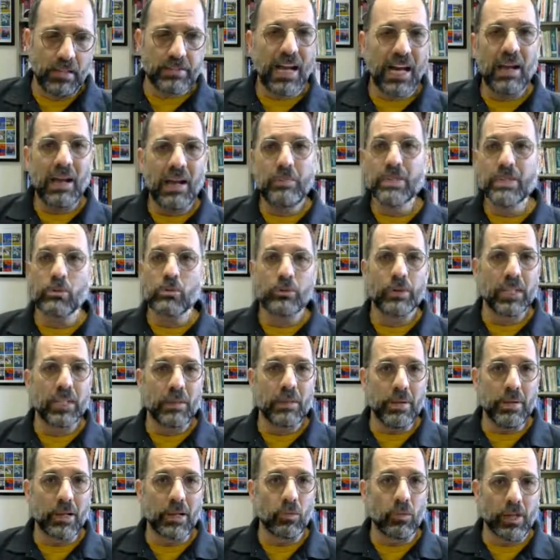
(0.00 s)
Time is a
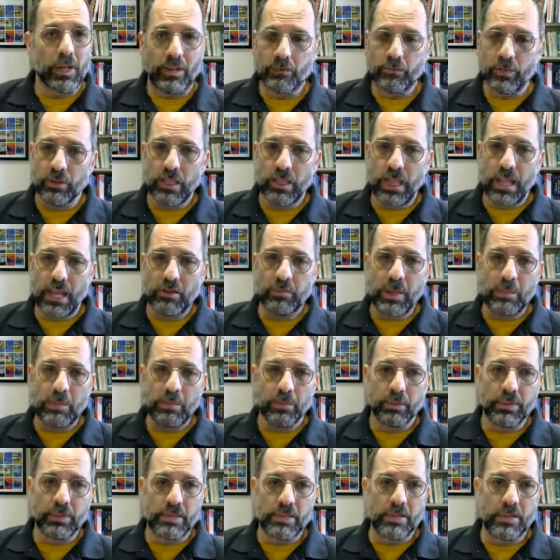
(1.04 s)
really big one, and for a lot of
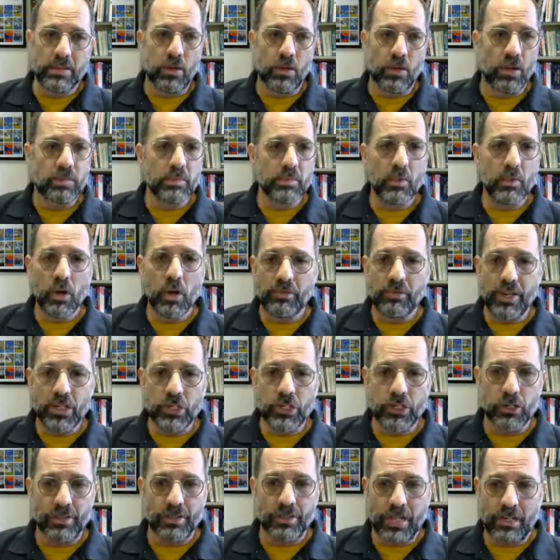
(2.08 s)
people, this is all the
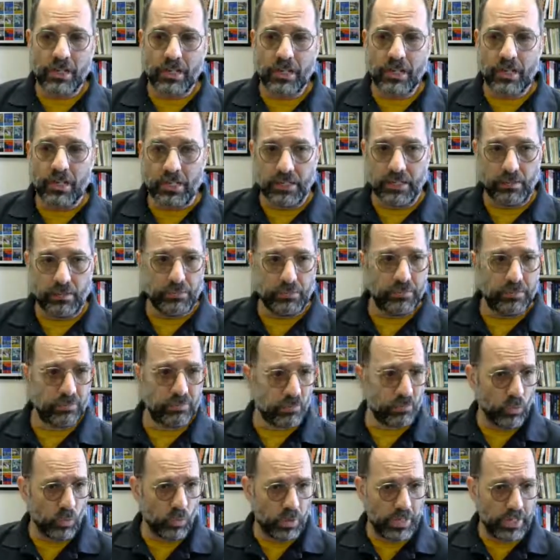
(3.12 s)
motivation they need.
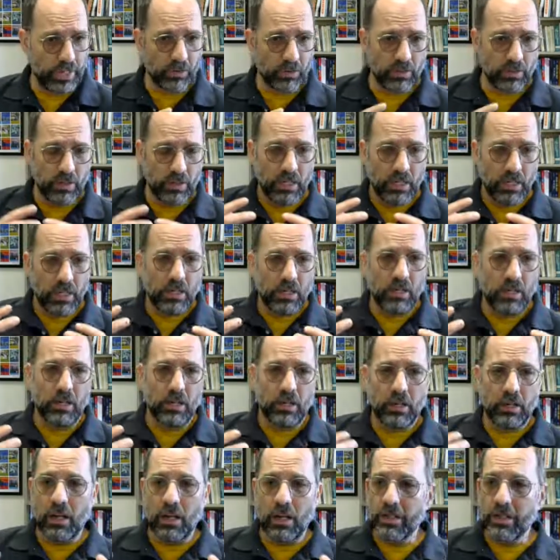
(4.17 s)
We are
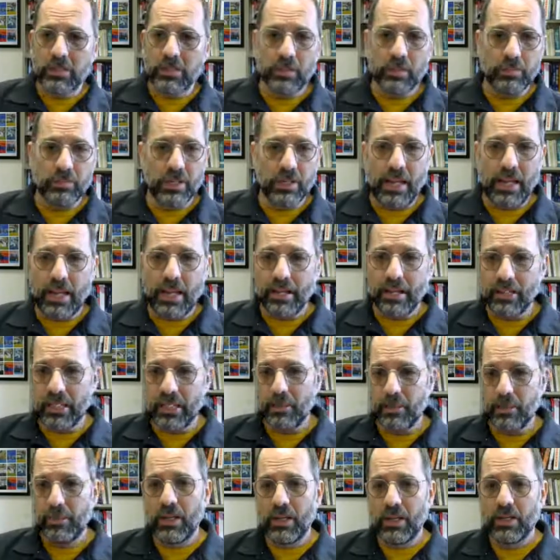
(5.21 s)
accustomed in
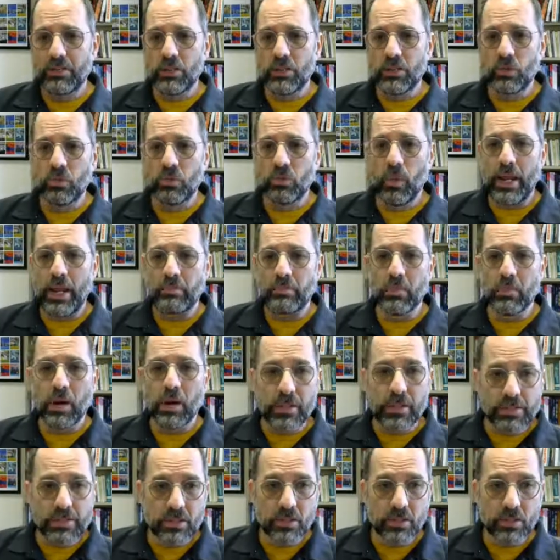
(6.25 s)
academia to wait
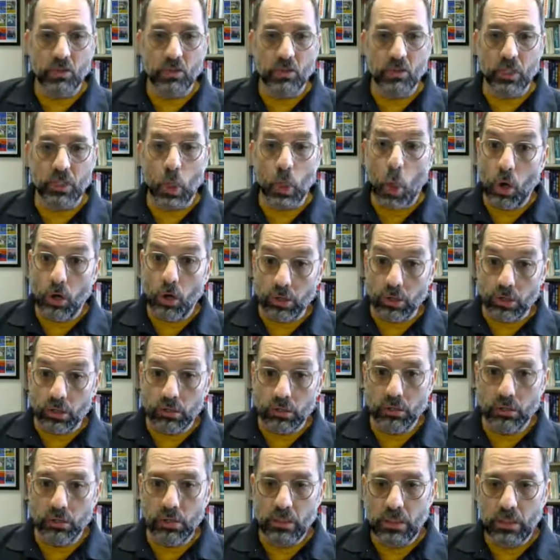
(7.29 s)
months or
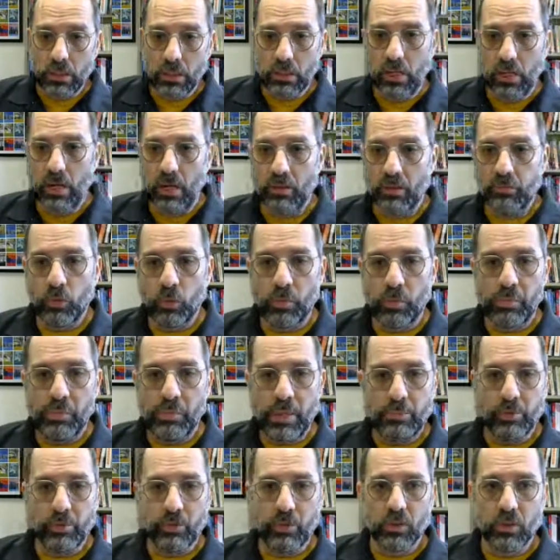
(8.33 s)
longer for
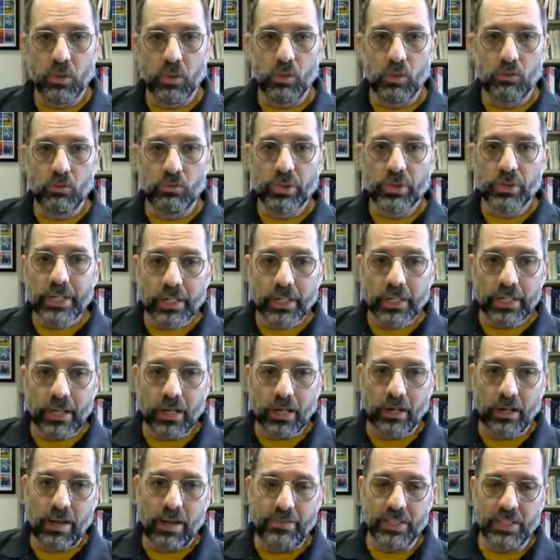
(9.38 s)
people who really
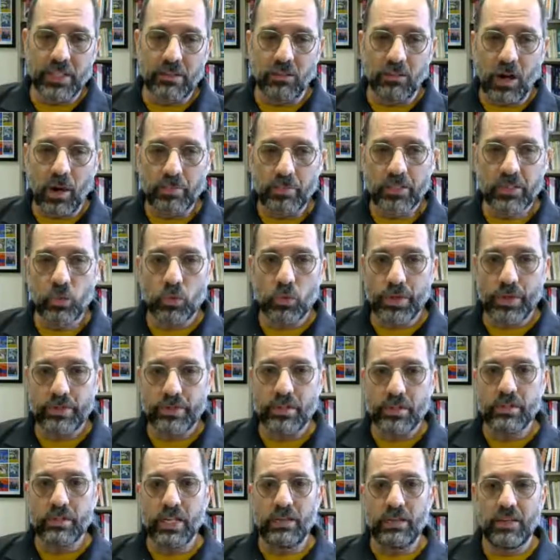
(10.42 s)
are having their arms
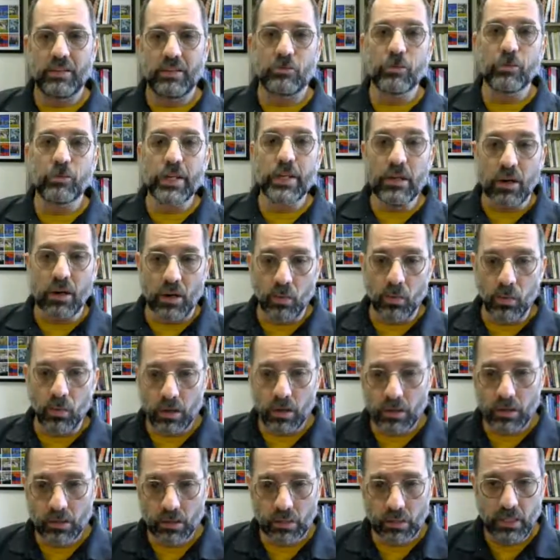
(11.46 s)
twisted to even read our
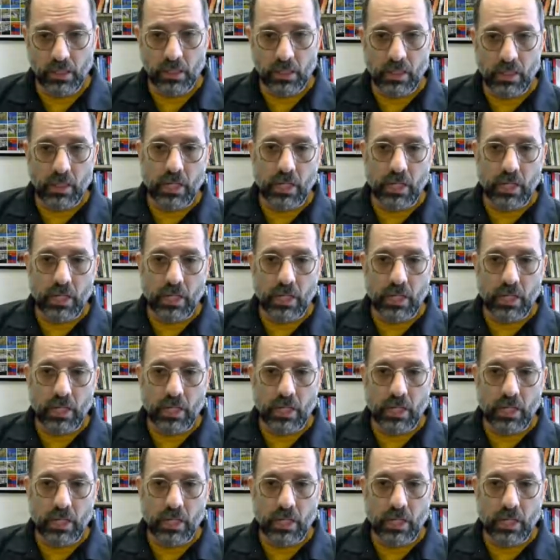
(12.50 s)
work.